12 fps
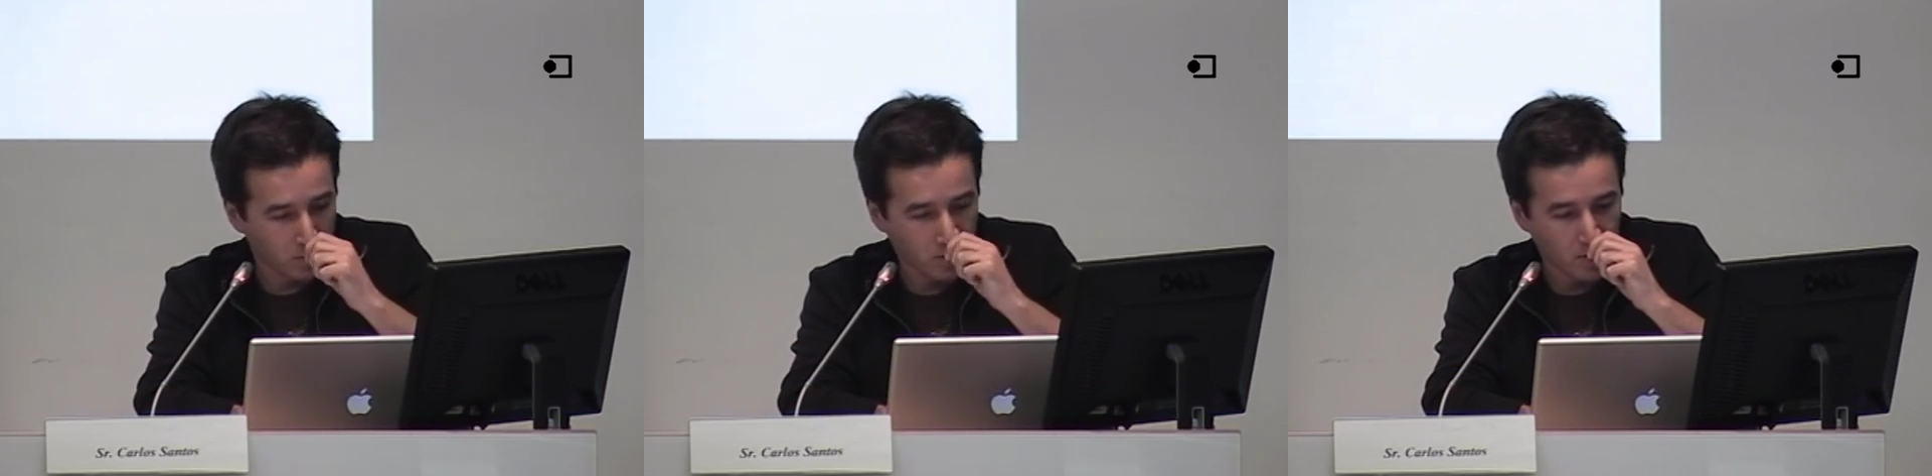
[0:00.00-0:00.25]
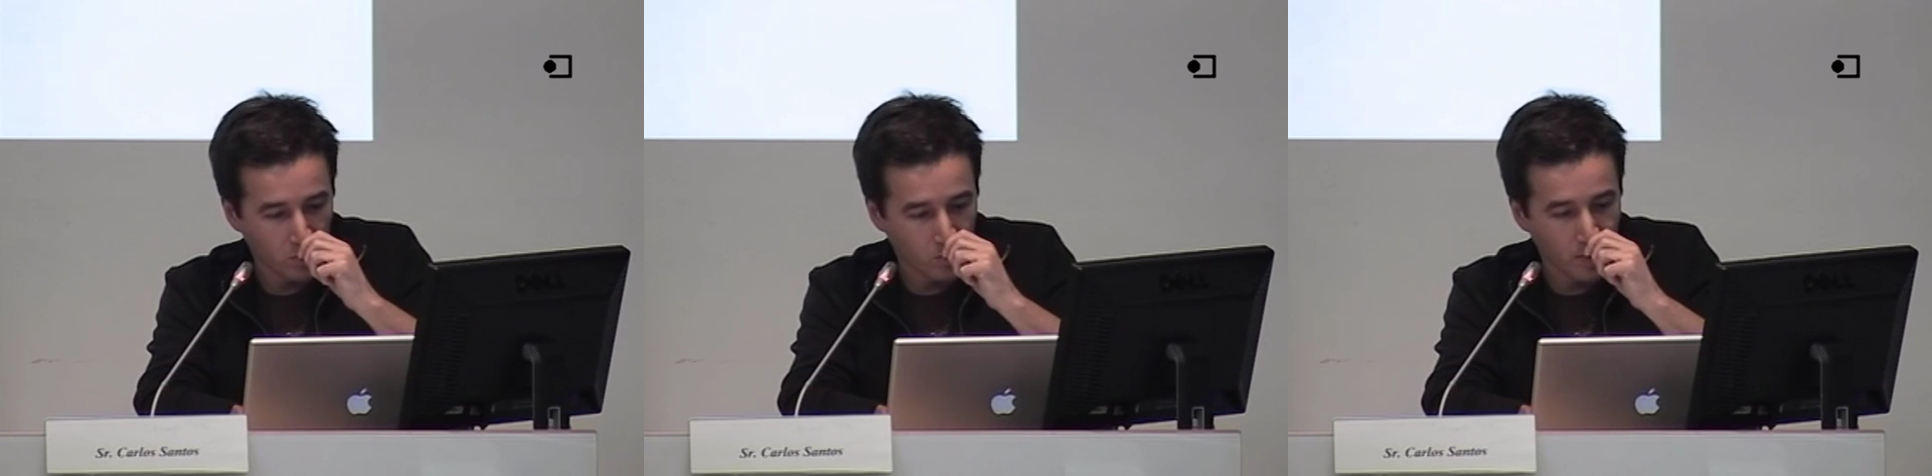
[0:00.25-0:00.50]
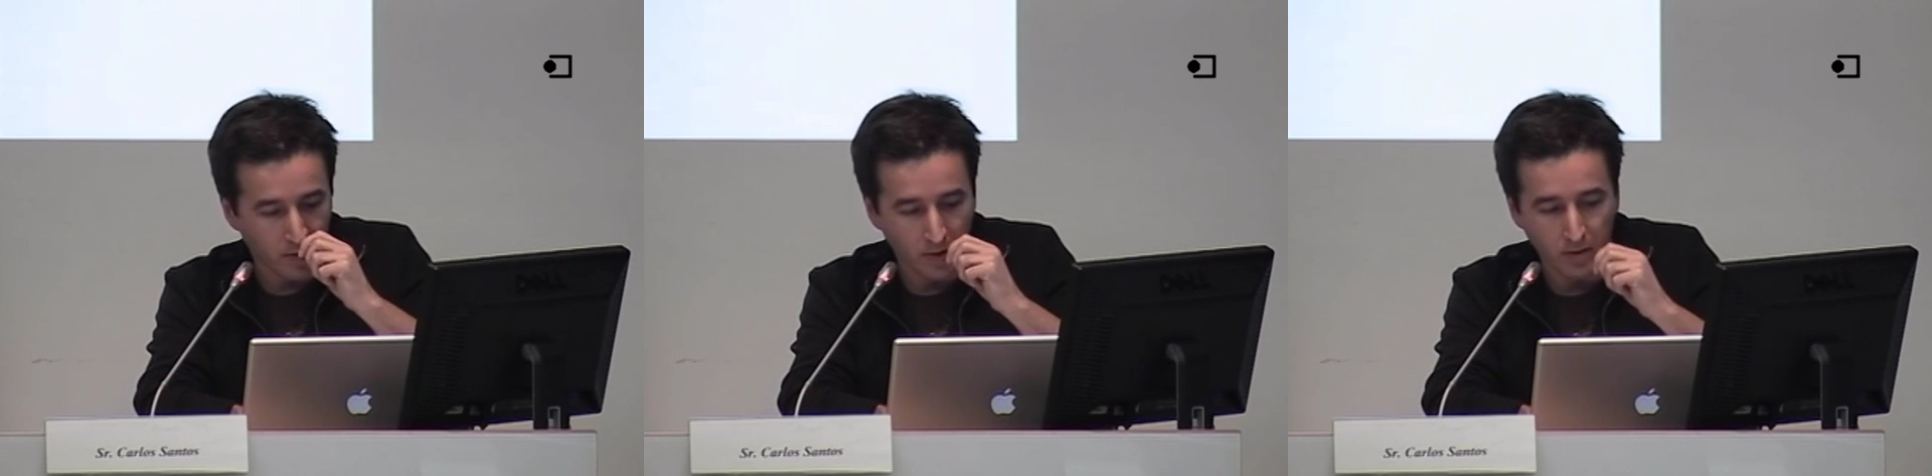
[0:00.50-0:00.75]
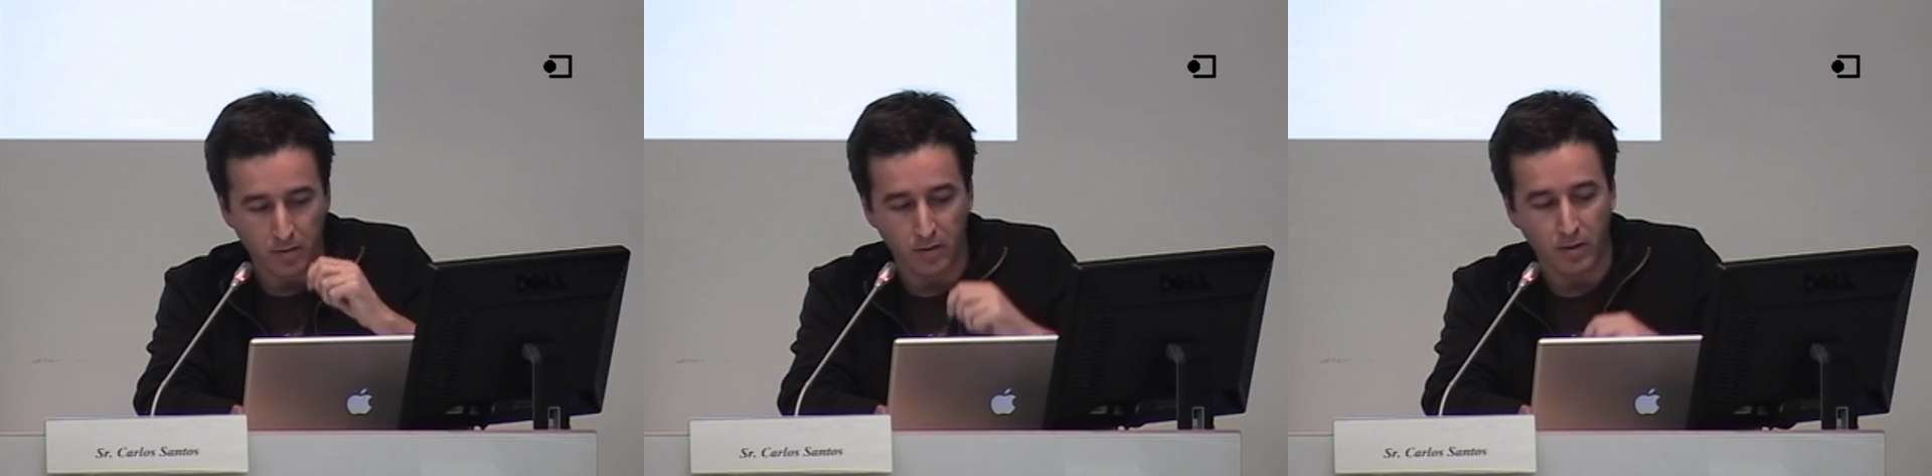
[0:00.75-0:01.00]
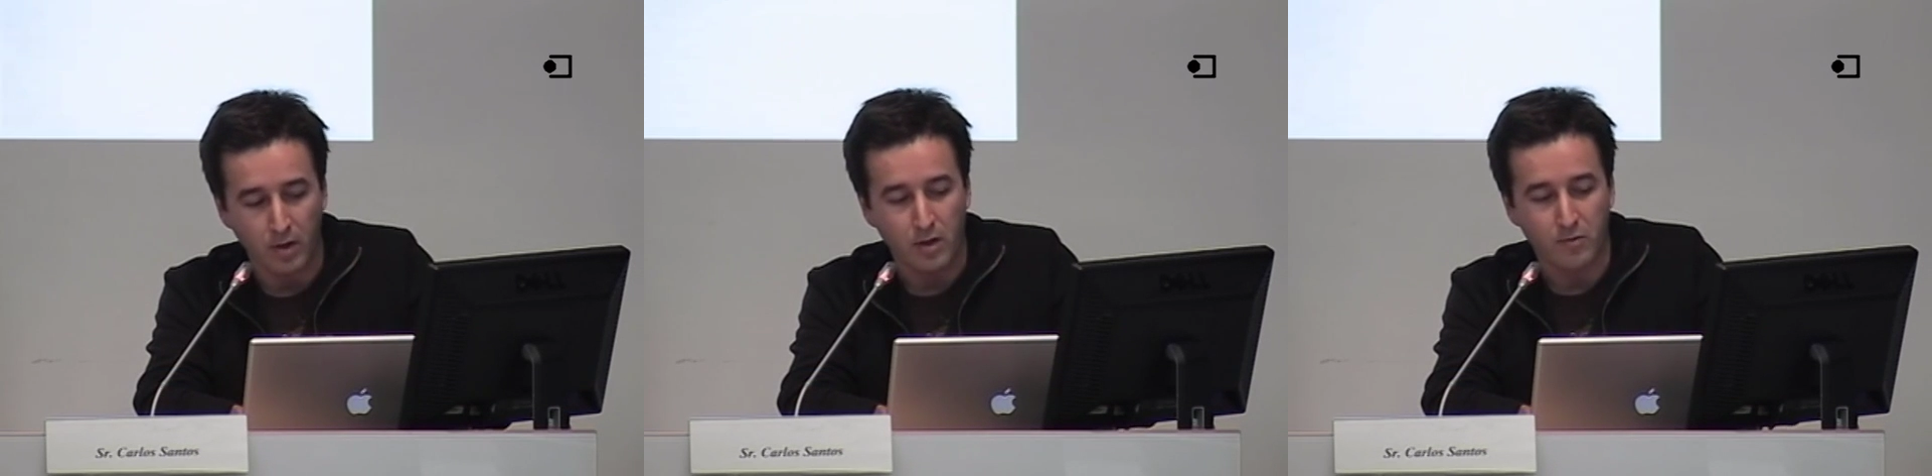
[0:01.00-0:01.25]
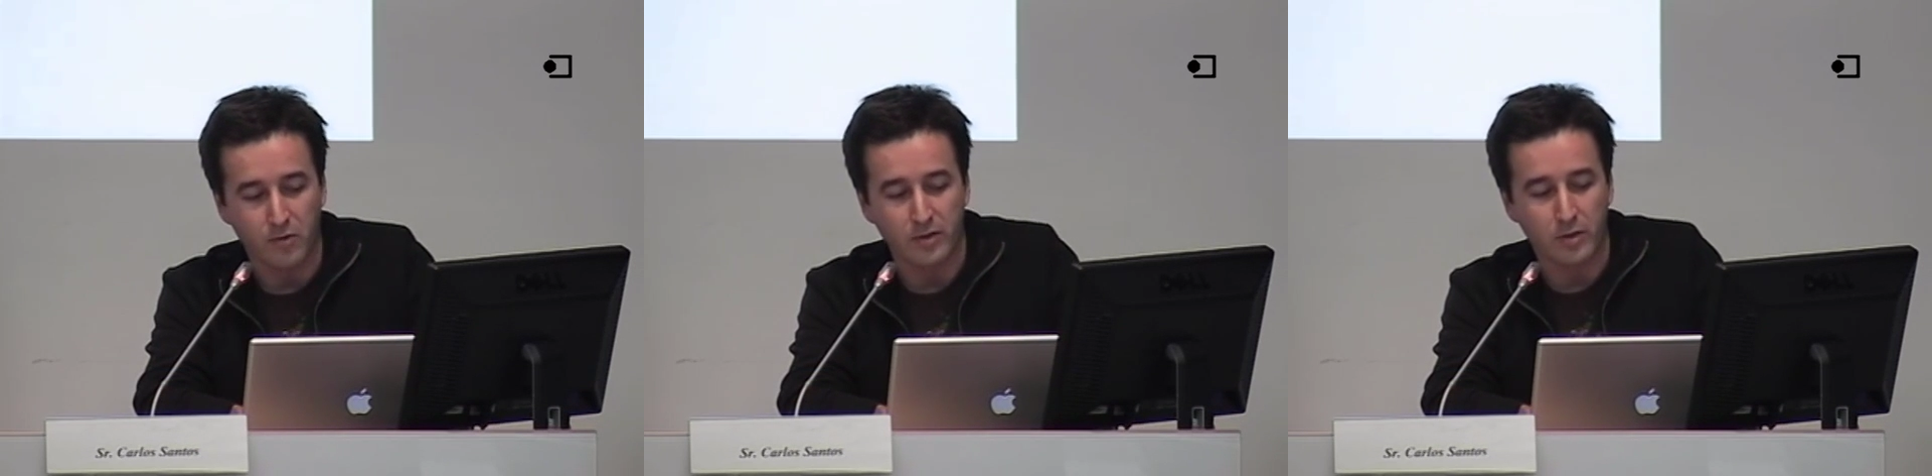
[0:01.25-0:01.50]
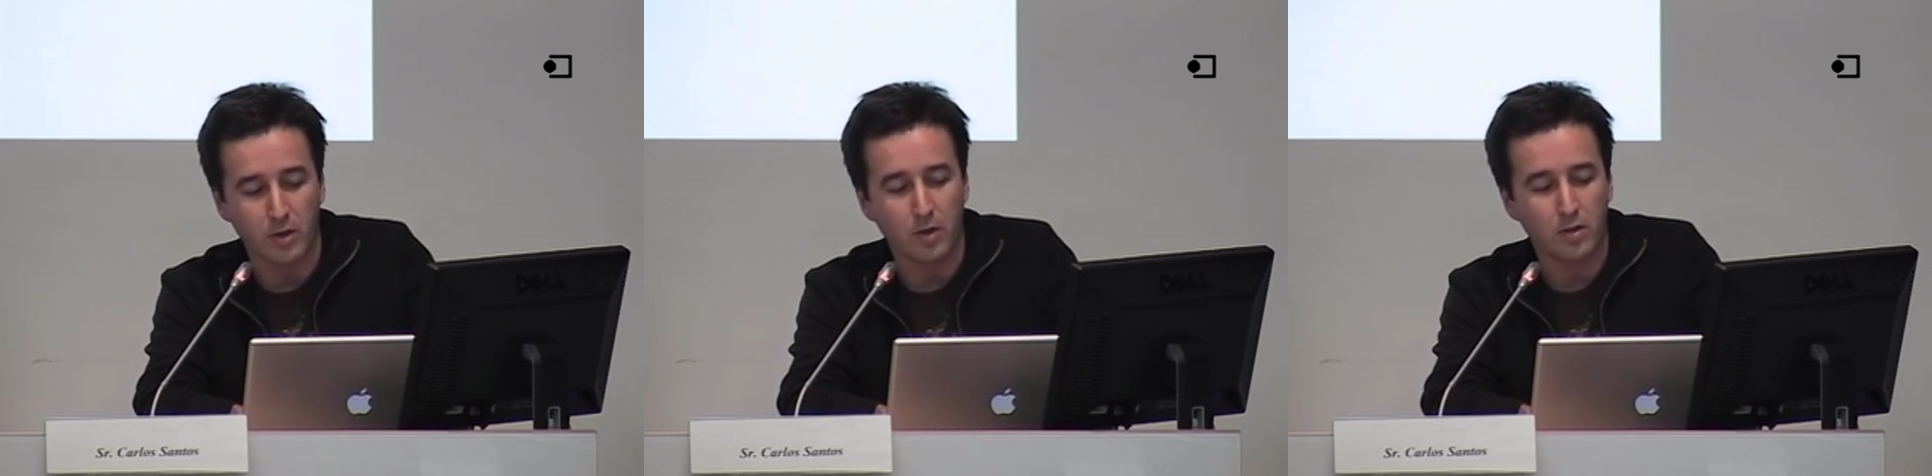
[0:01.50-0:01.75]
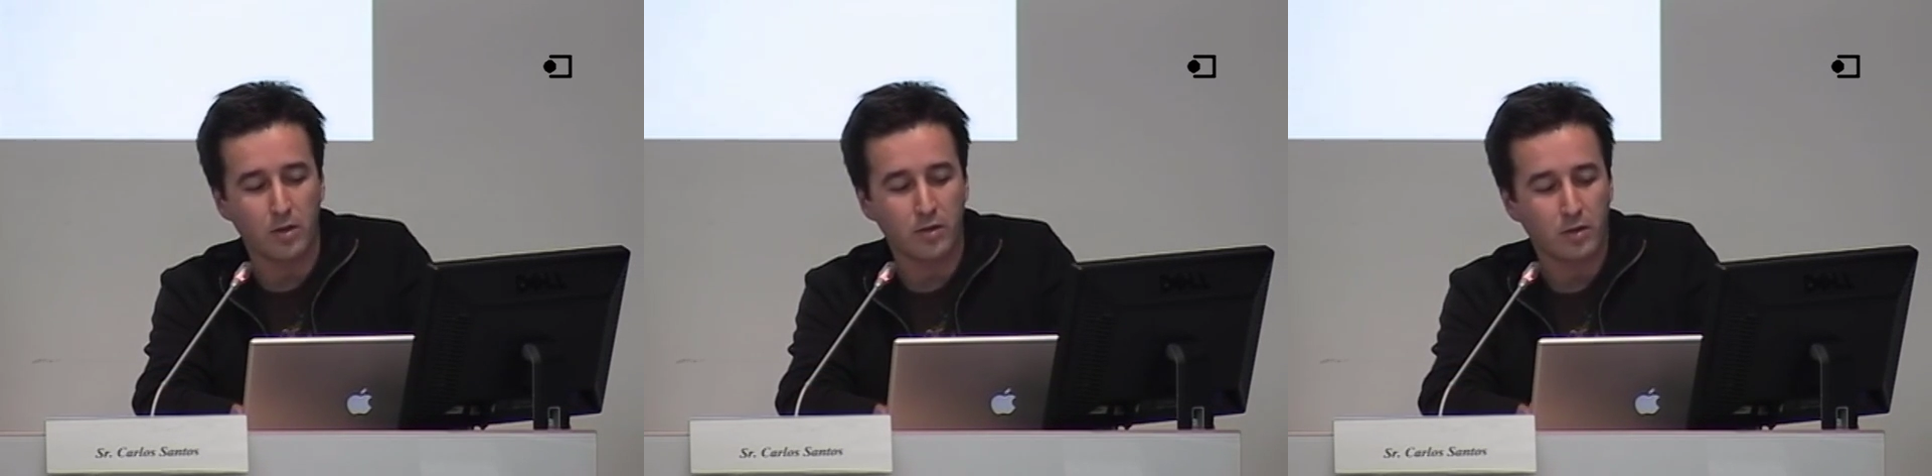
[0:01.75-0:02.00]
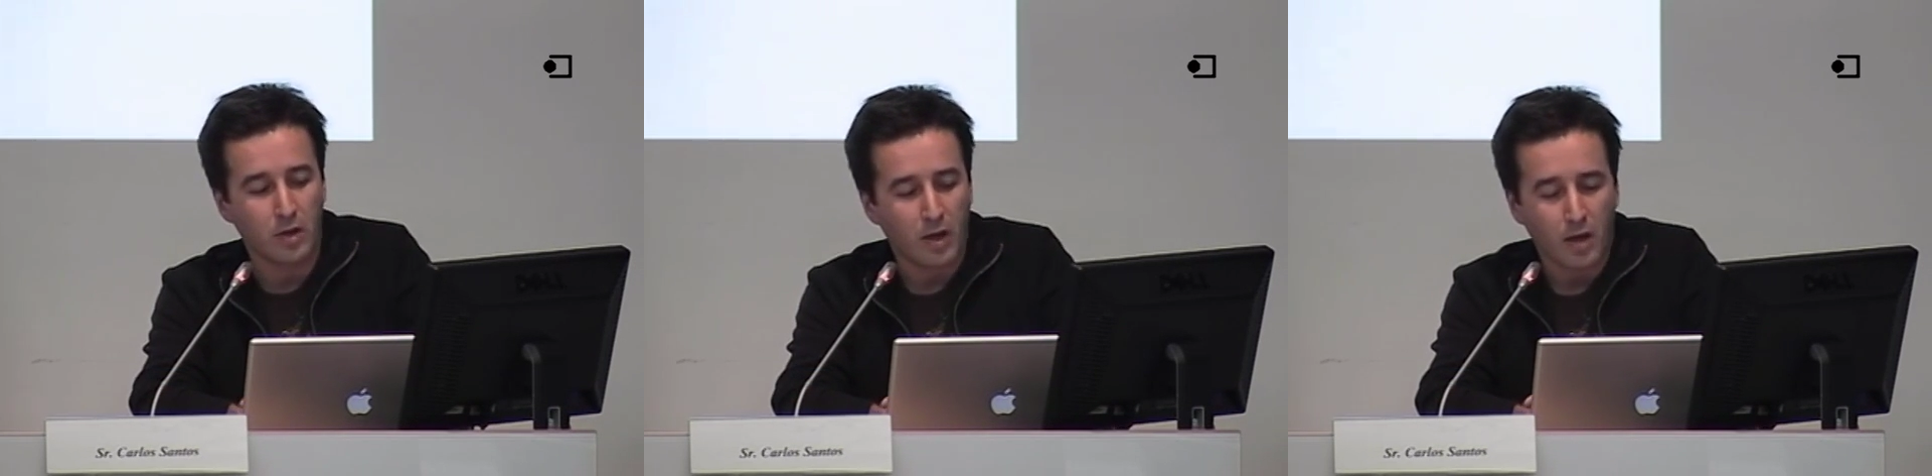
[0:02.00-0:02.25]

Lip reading: networking facilities.